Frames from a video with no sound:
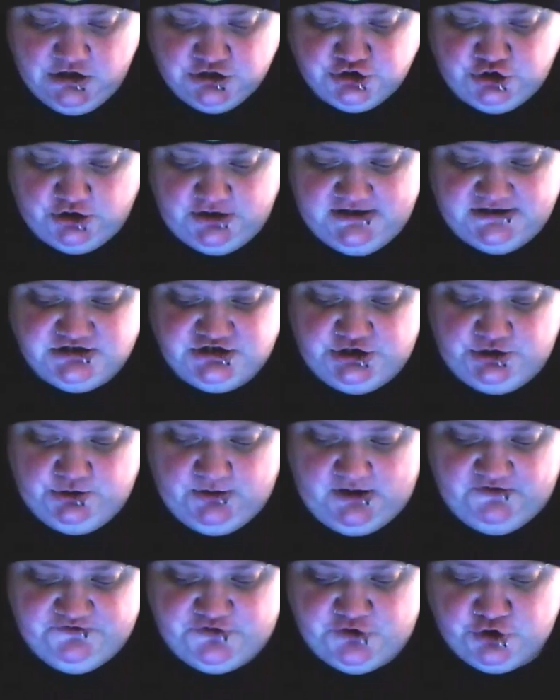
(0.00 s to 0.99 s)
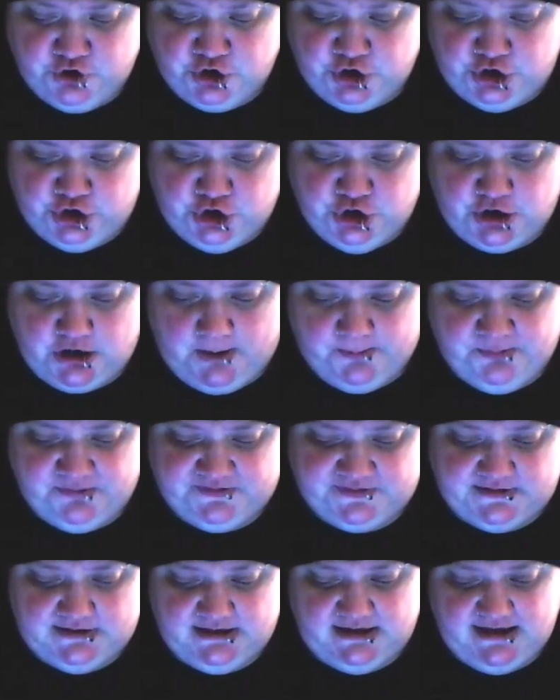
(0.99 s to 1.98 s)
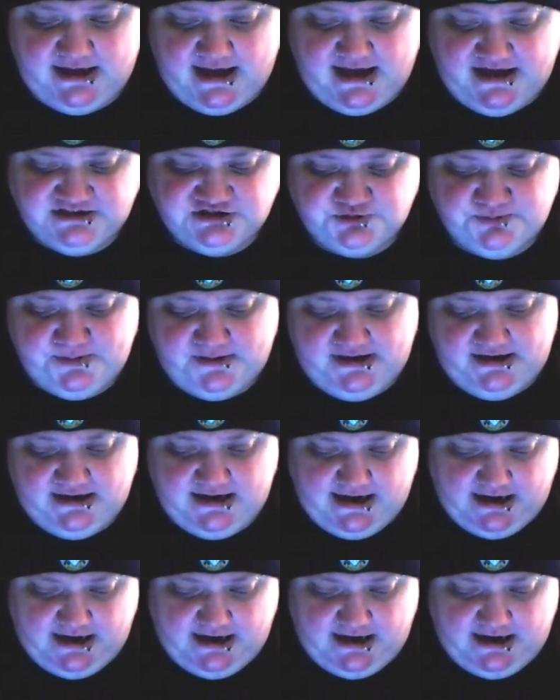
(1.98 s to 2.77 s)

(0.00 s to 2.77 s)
32. If you could hook up with any HP